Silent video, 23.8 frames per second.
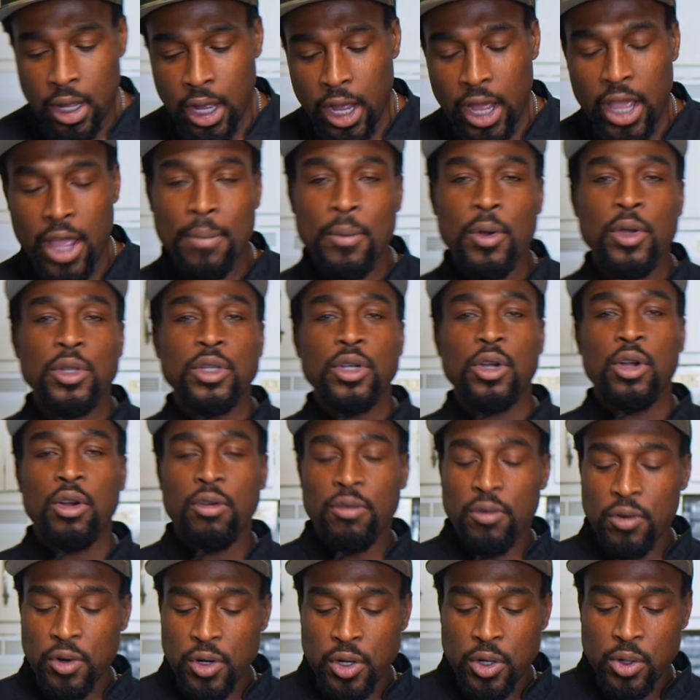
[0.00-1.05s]
I am going to
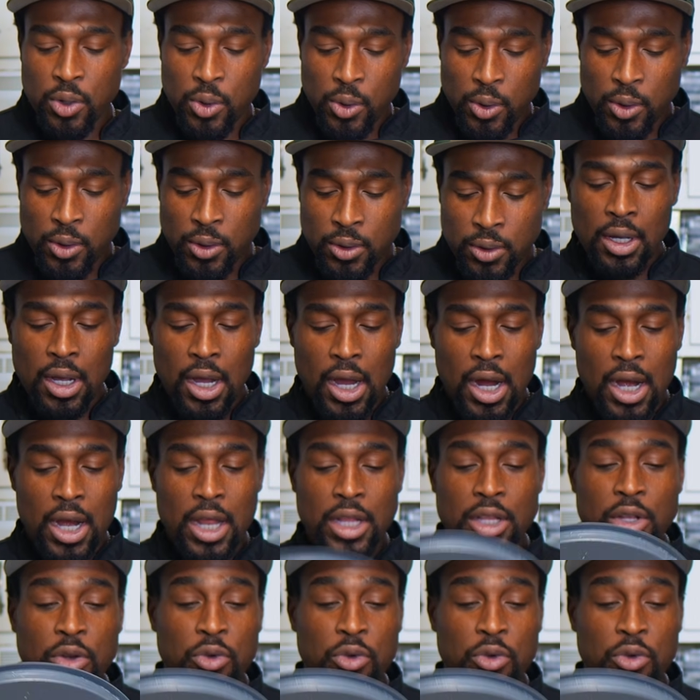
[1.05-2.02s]
cover the dough and let it